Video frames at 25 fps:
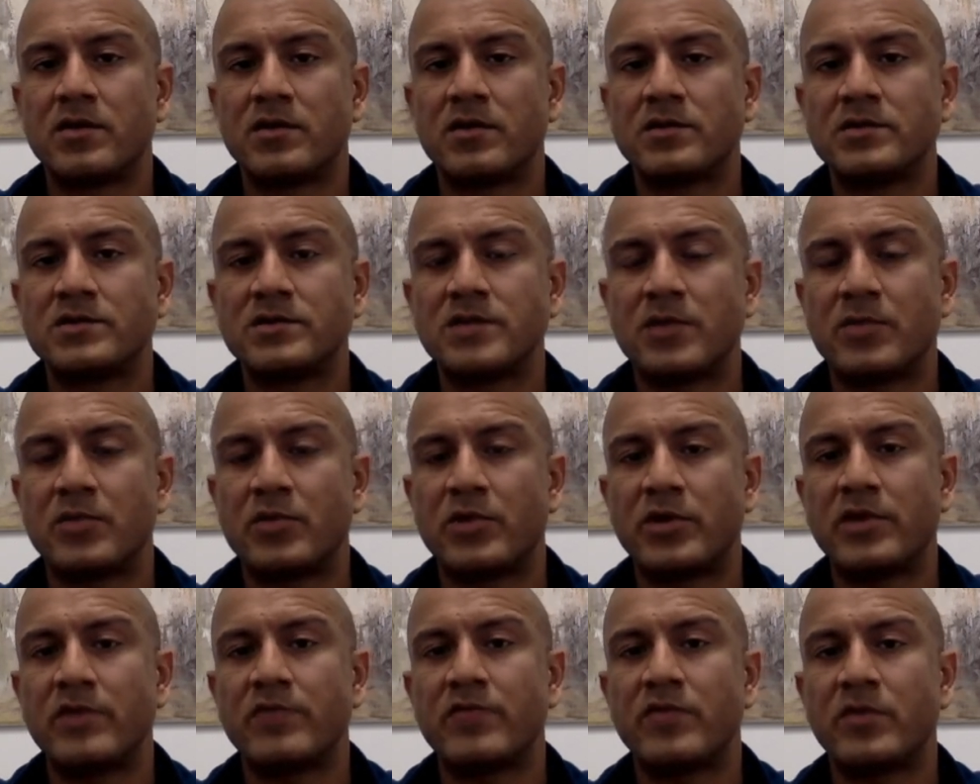
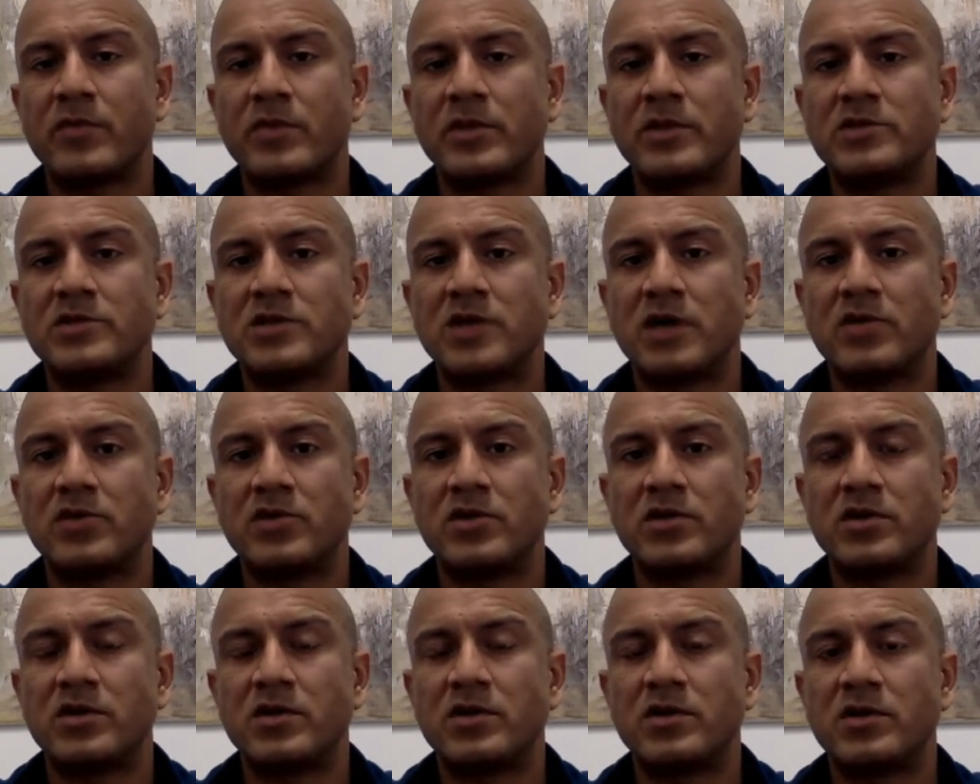separated from each
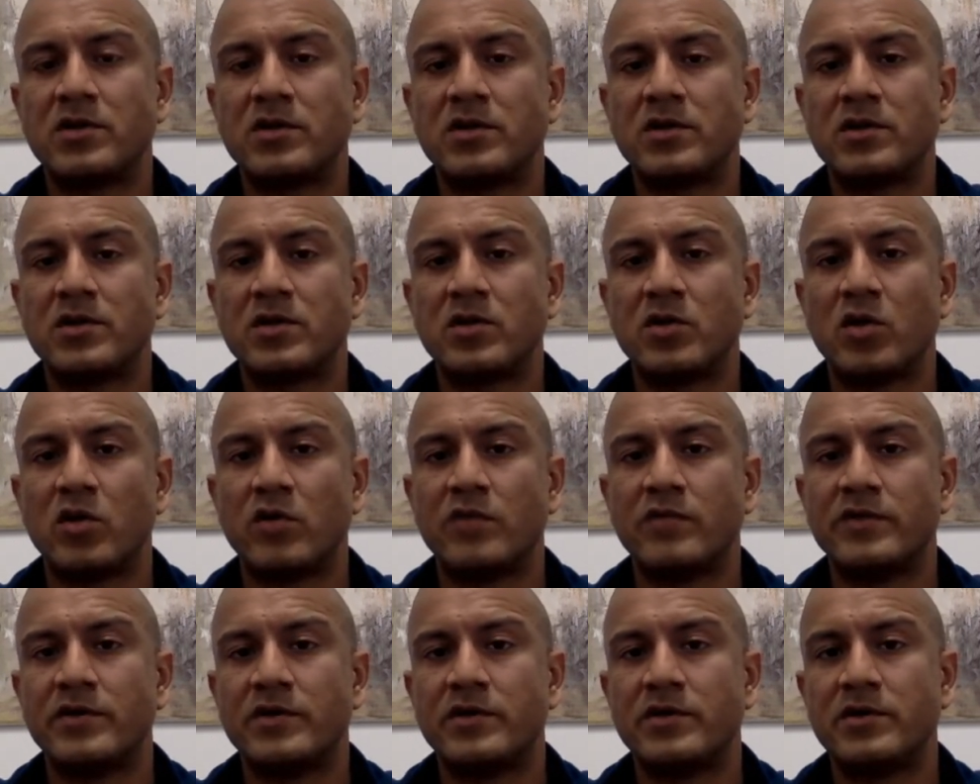other
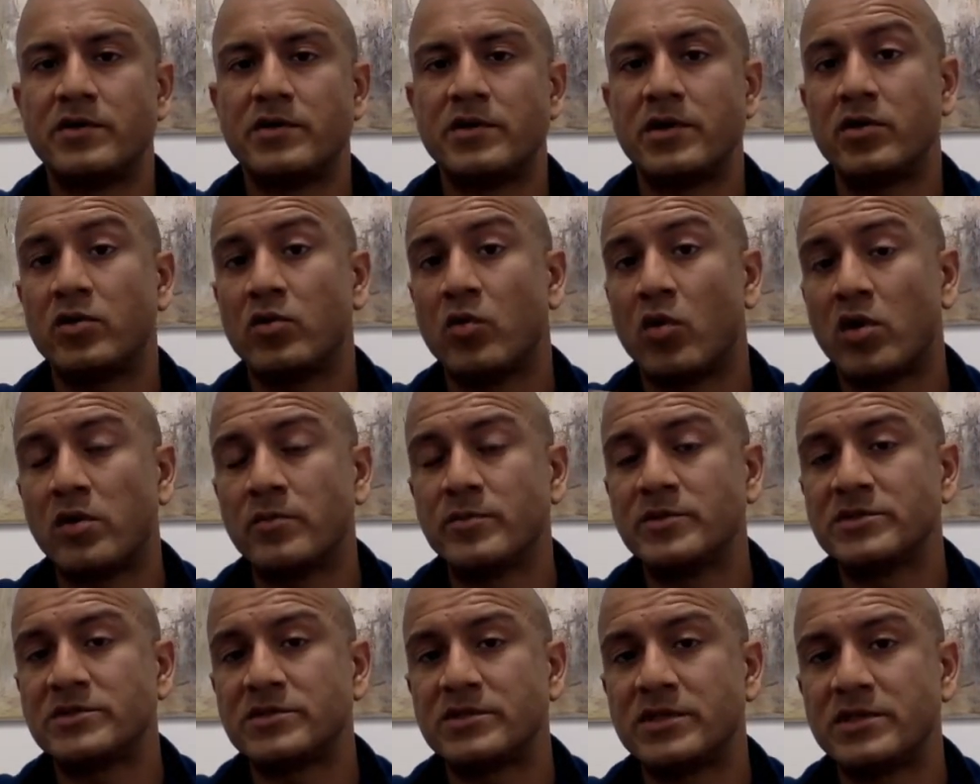over
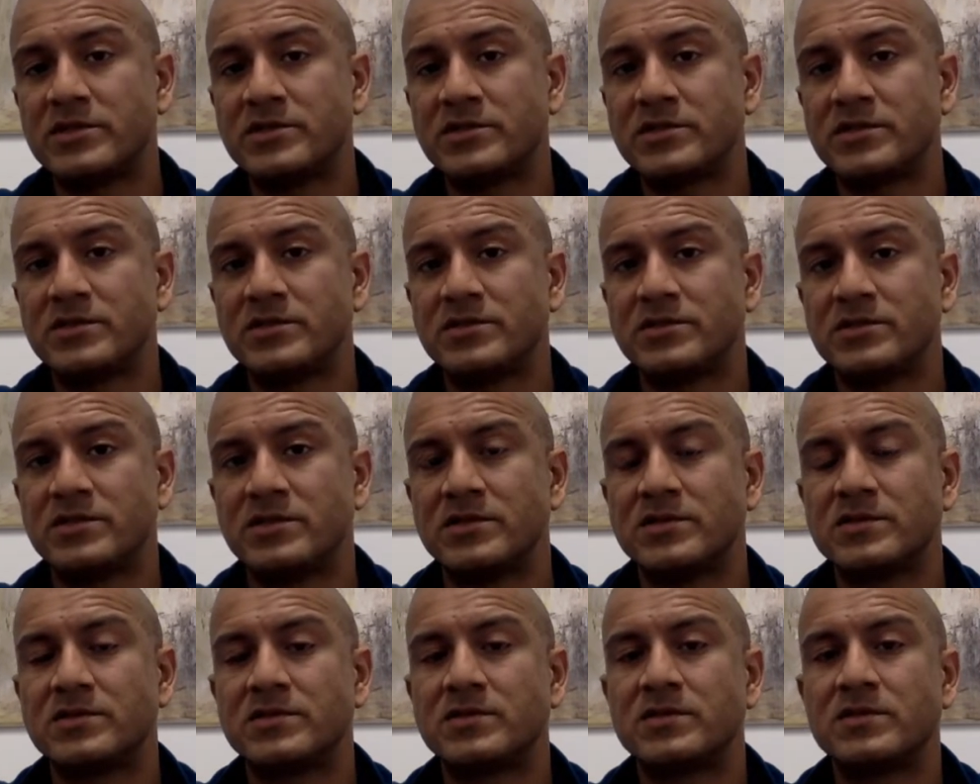enormous
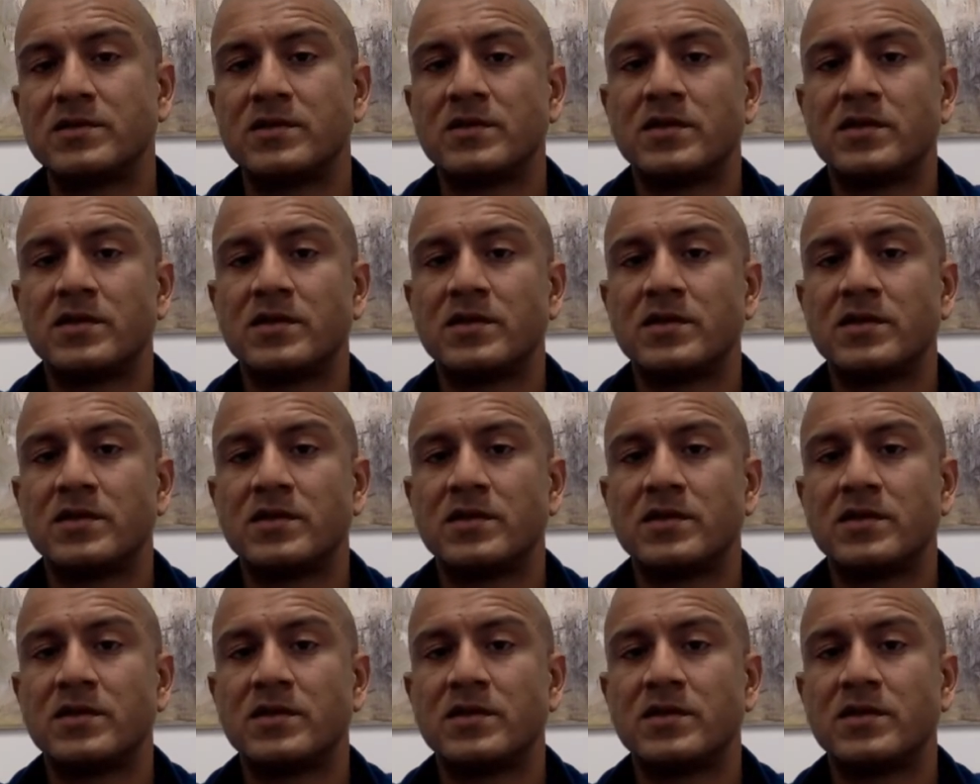distances